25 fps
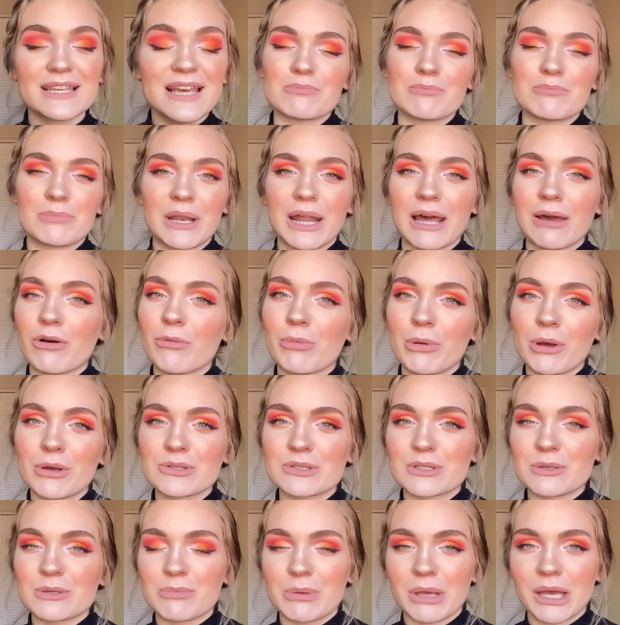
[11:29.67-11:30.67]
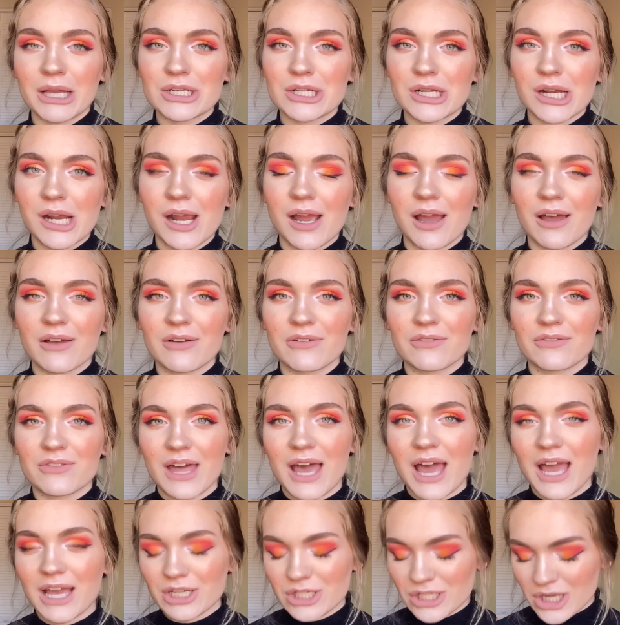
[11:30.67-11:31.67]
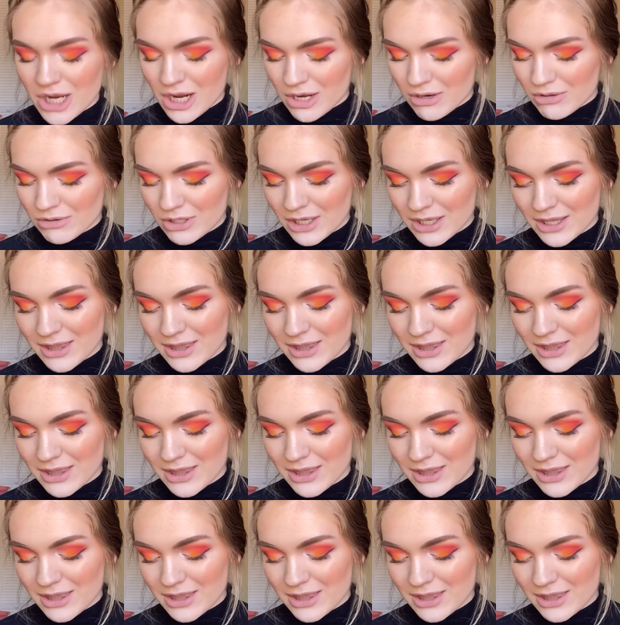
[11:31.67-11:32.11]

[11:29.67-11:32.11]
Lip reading: But I will post a picture of the eyeshadow look